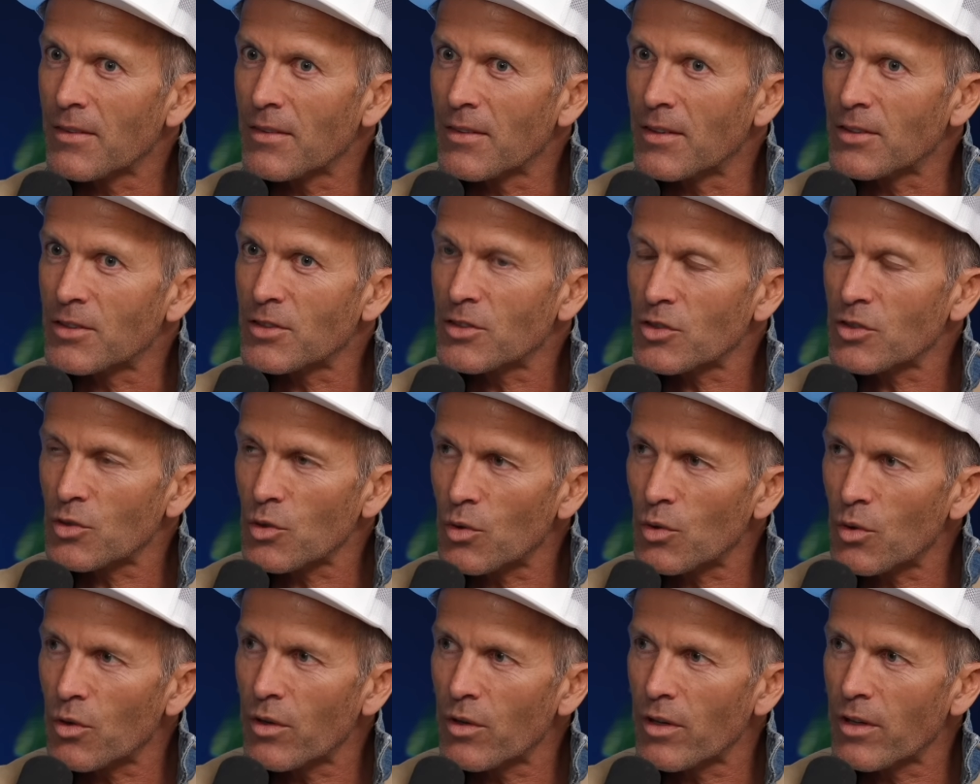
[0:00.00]
the
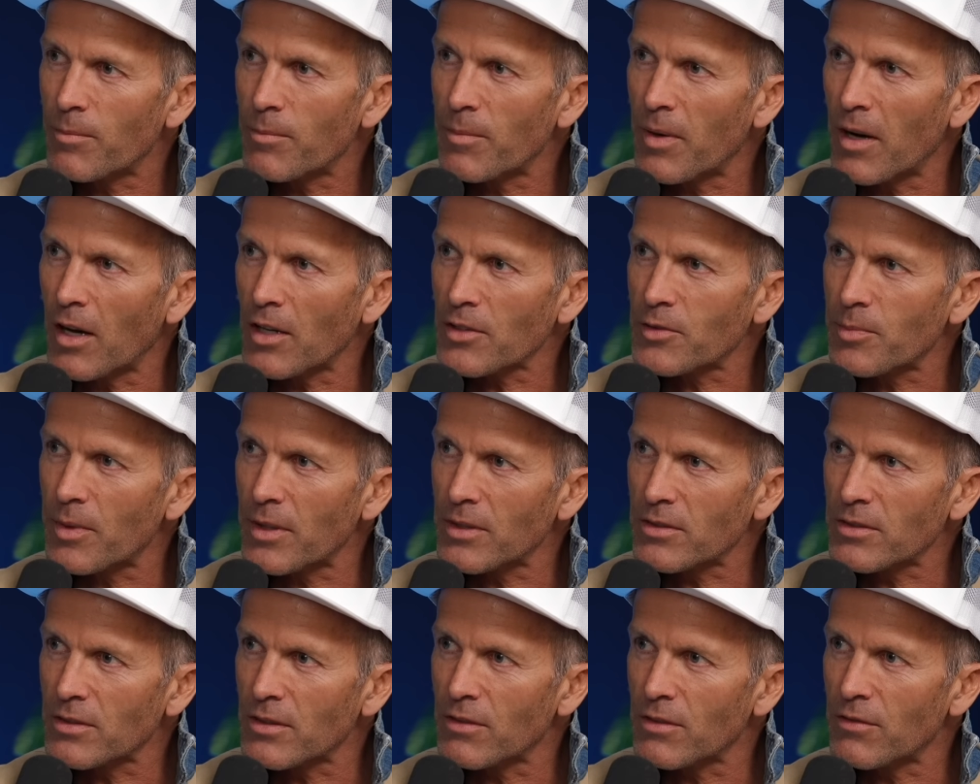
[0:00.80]
story of past,
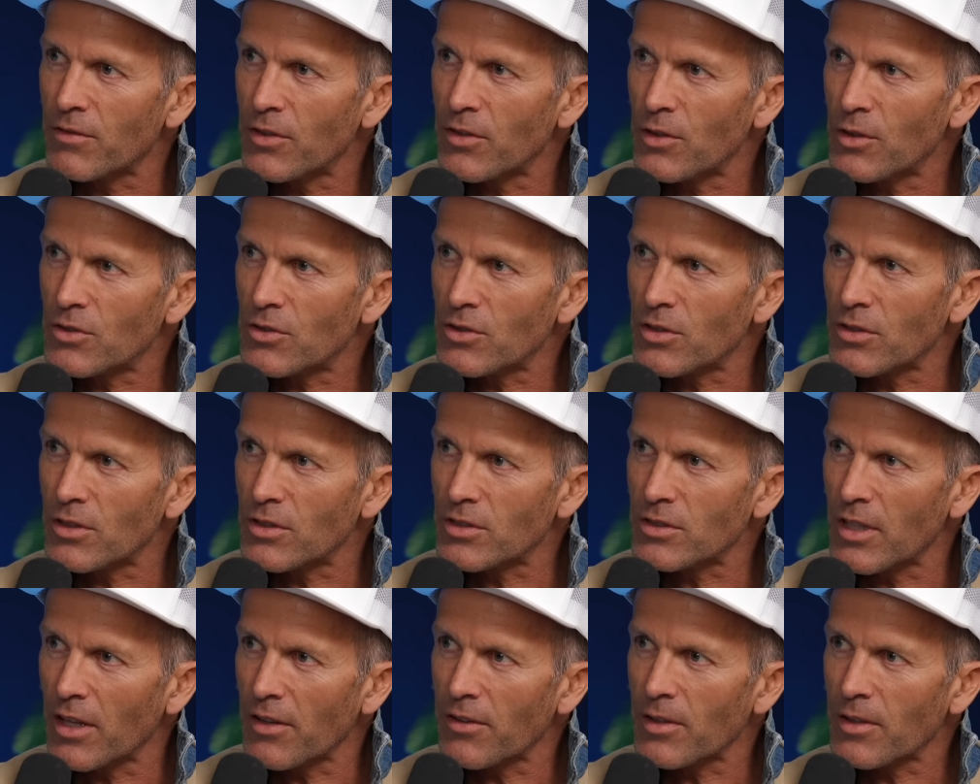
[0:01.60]
present, and future
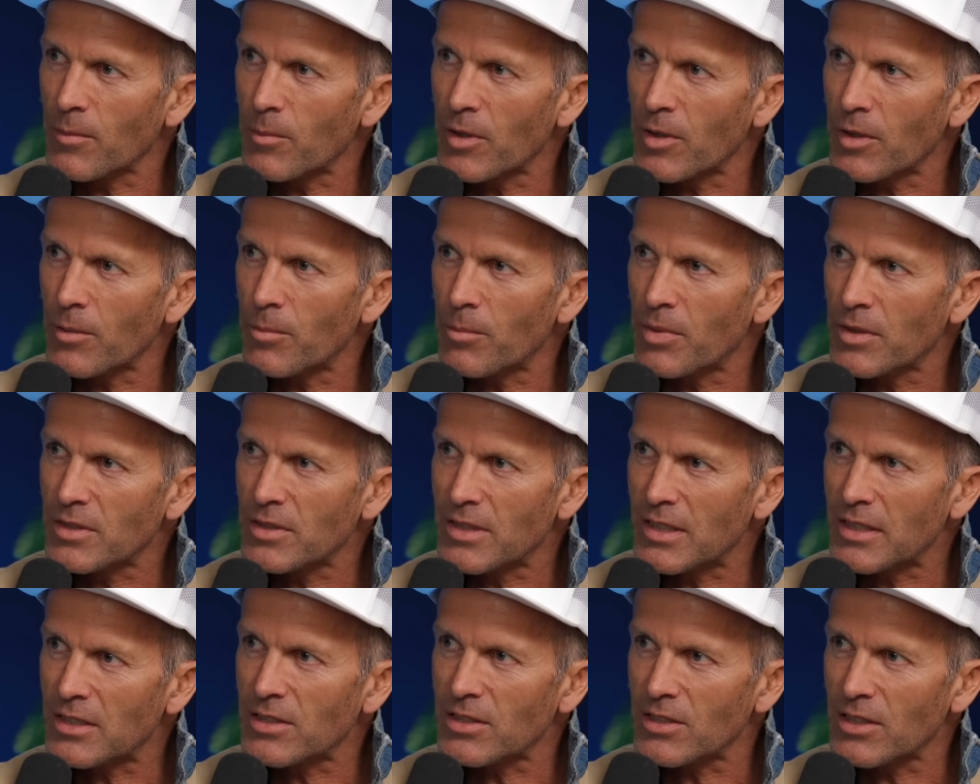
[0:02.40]
is nothing but a
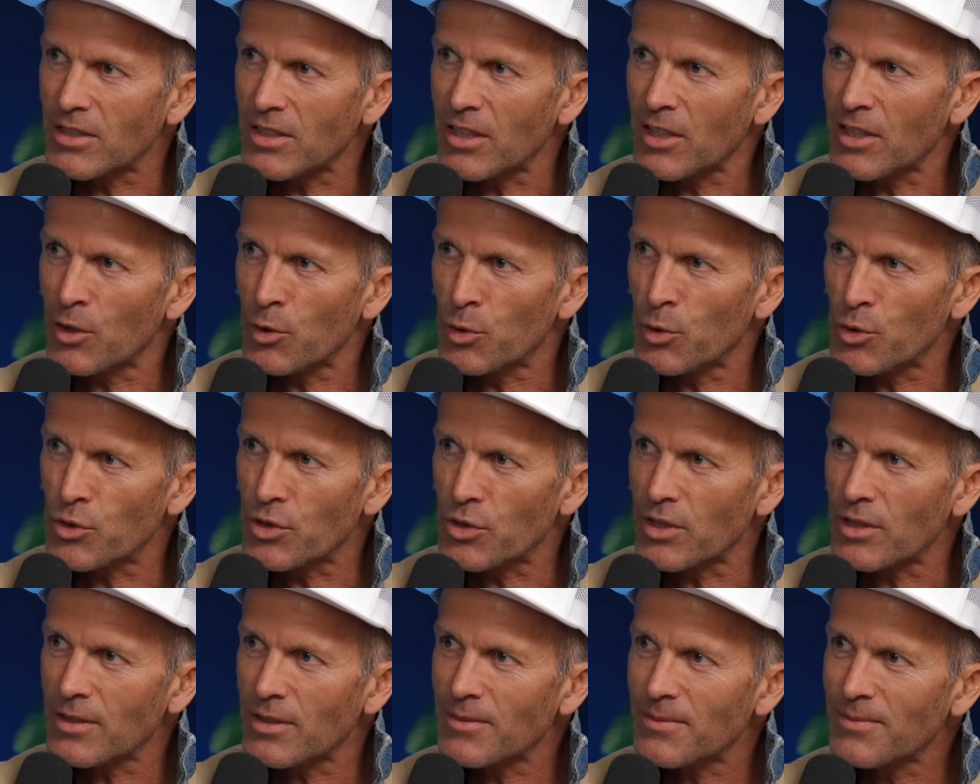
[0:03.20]
persistent
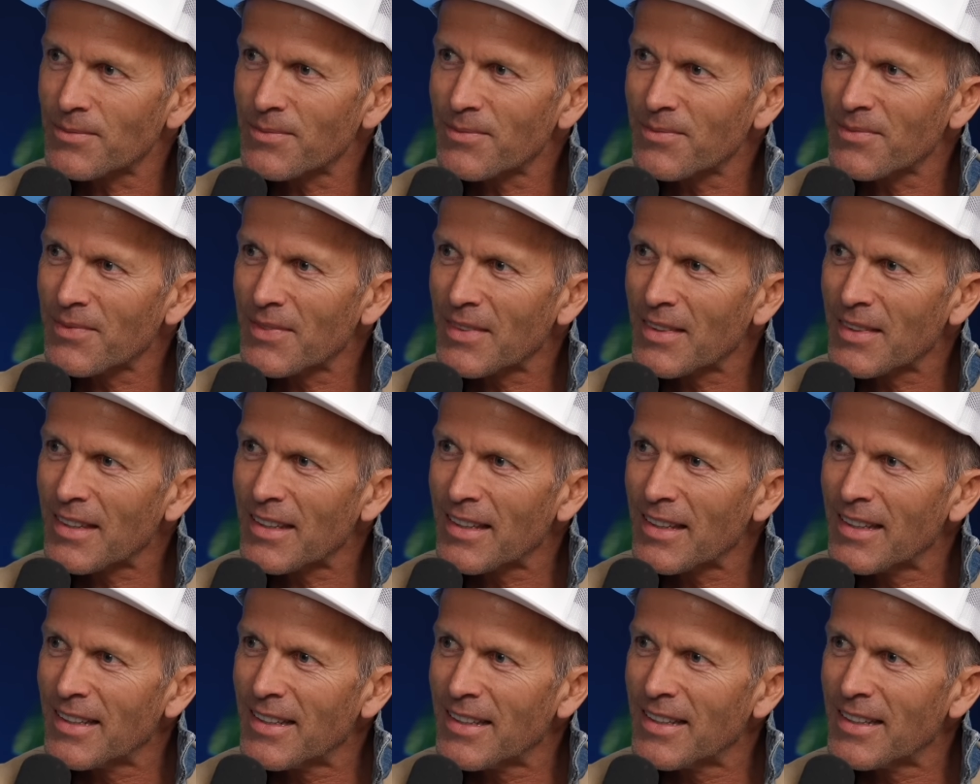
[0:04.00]
illusion.
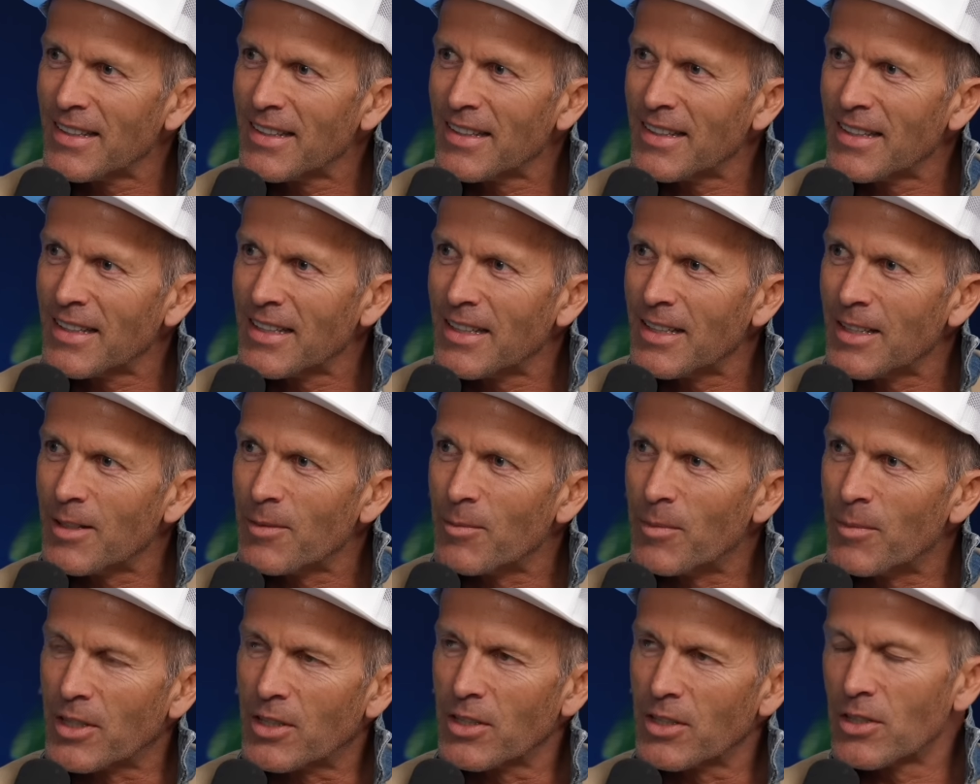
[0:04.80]
Mm.
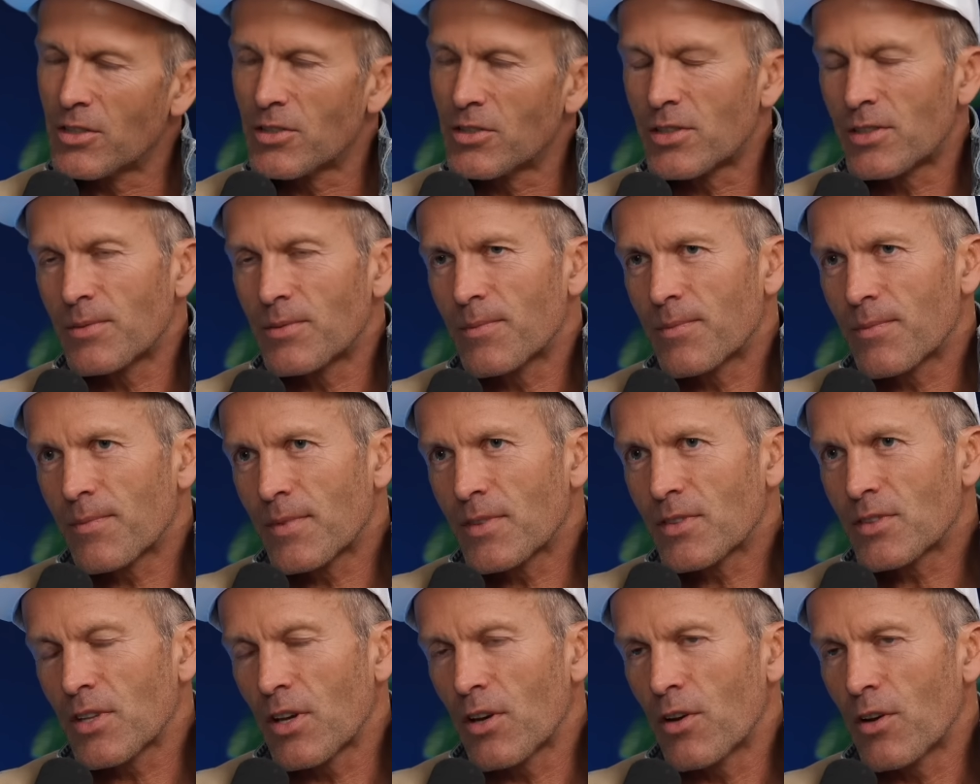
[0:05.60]
Because
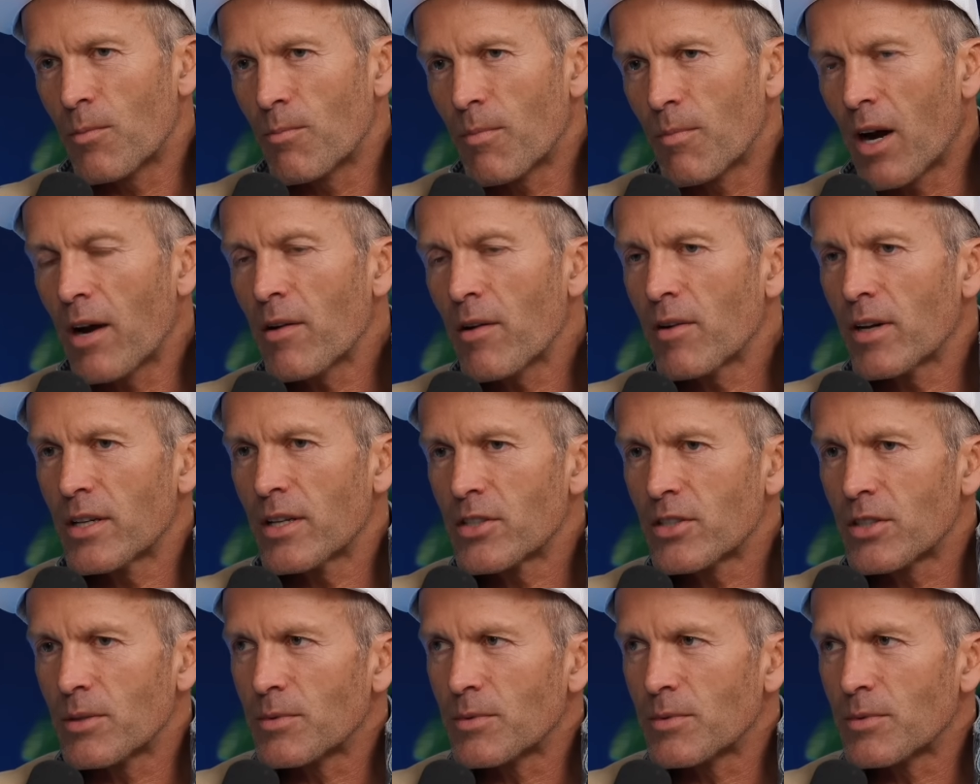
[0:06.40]
so my present